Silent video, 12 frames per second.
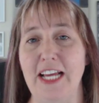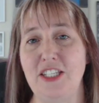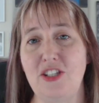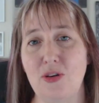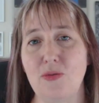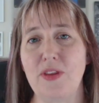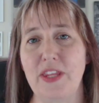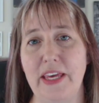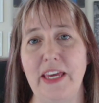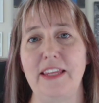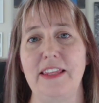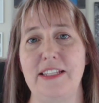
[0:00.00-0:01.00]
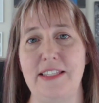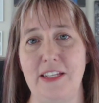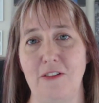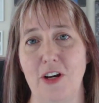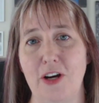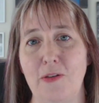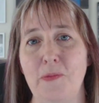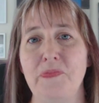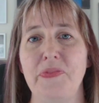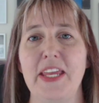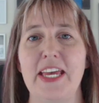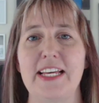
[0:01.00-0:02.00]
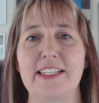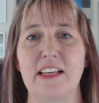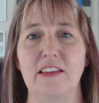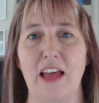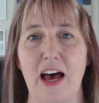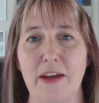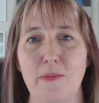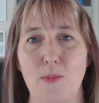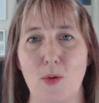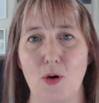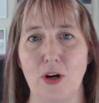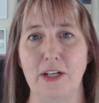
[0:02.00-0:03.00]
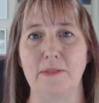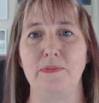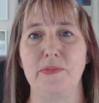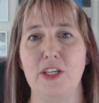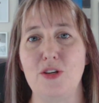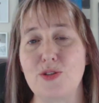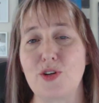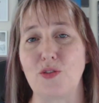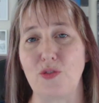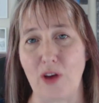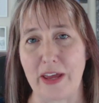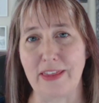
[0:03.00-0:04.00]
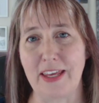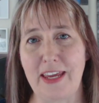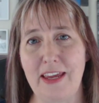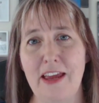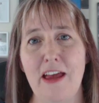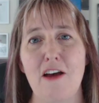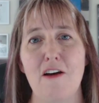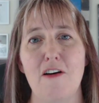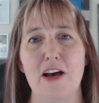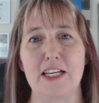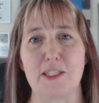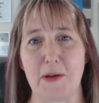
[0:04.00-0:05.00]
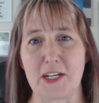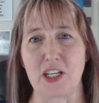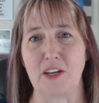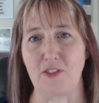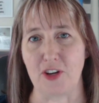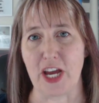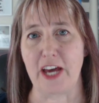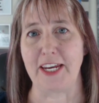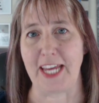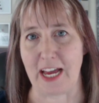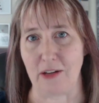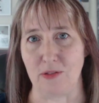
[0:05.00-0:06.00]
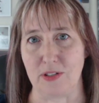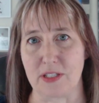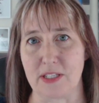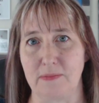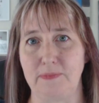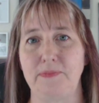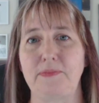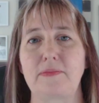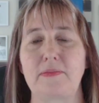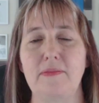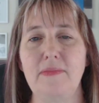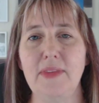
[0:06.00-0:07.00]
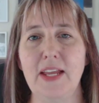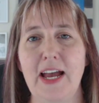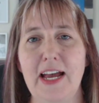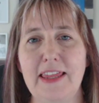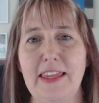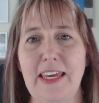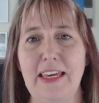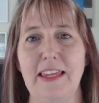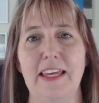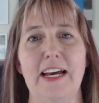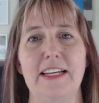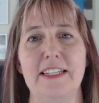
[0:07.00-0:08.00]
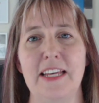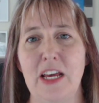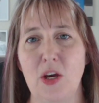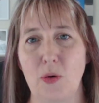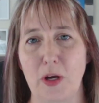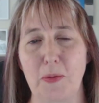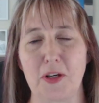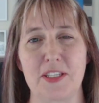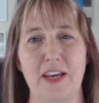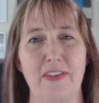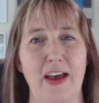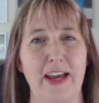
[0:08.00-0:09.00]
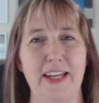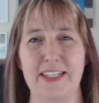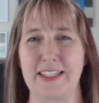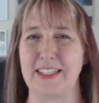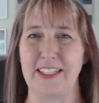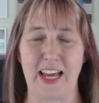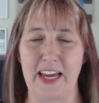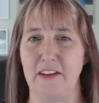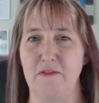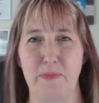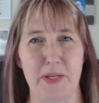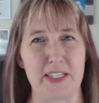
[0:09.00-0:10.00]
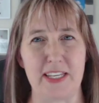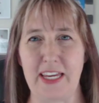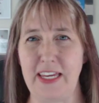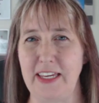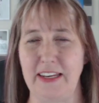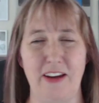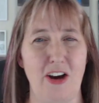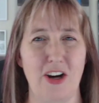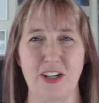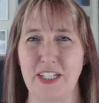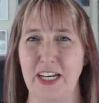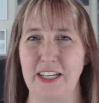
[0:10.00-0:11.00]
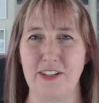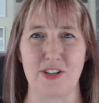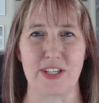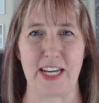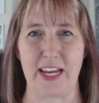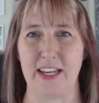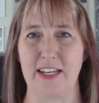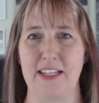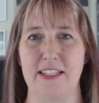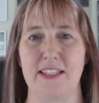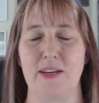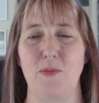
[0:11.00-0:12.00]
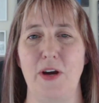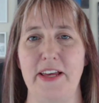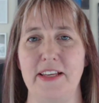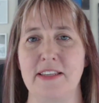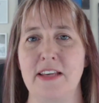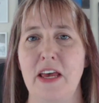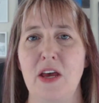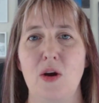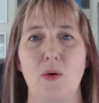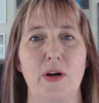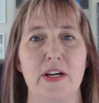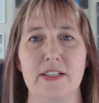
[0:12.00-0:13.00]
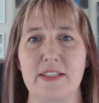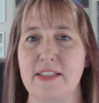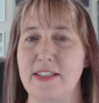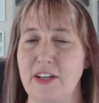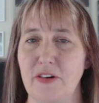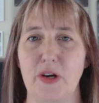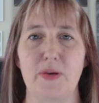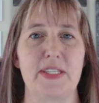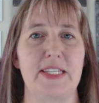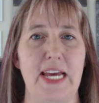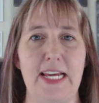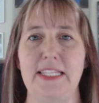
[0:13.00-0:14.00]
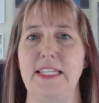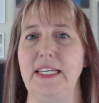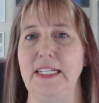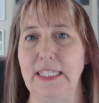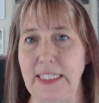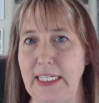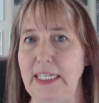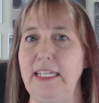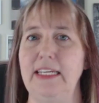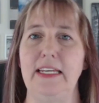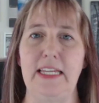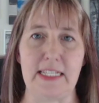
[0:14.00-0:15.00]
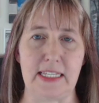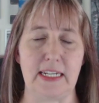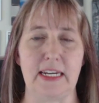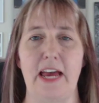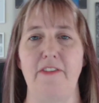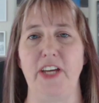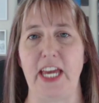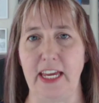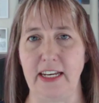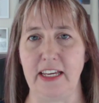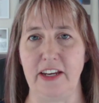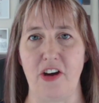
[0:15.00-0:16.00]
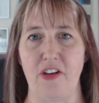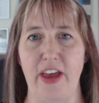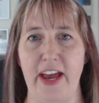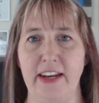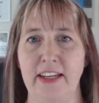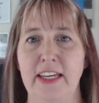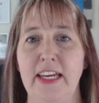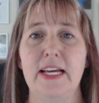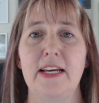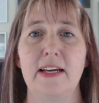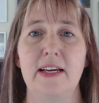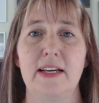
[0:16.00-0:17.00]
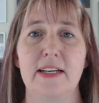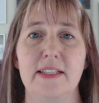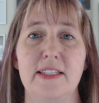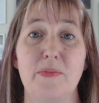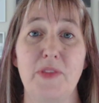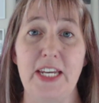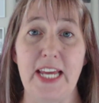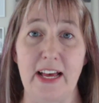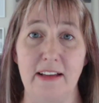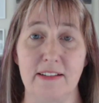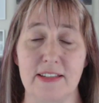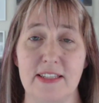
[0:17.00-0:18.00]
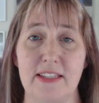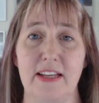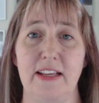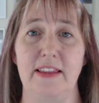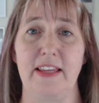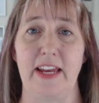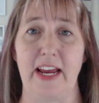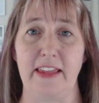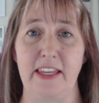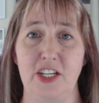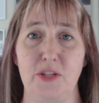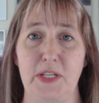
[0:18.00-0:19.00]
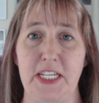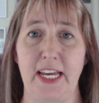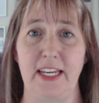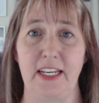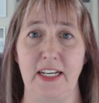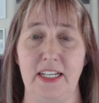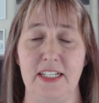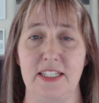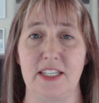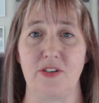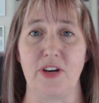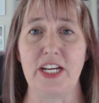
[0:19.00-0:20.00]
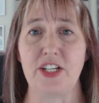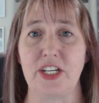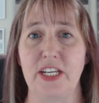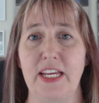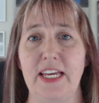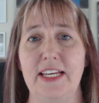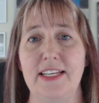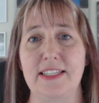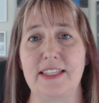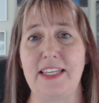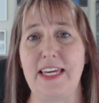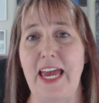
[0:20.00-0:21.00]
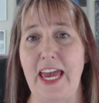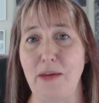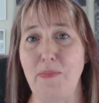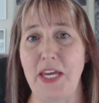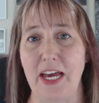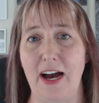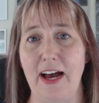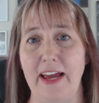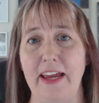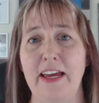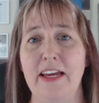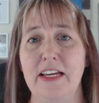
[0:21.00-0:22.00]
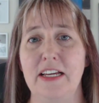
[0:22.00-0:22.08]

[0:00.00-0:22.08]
I do think that Xero is a lot more user-friendly, especially for non-accountants. I think that QuickBooks Online is kind of busy and hard to understand in some ways, whereas Xero is nice and clean and easy to navigate and all that. Something else that I think should be taken in consideration is the API.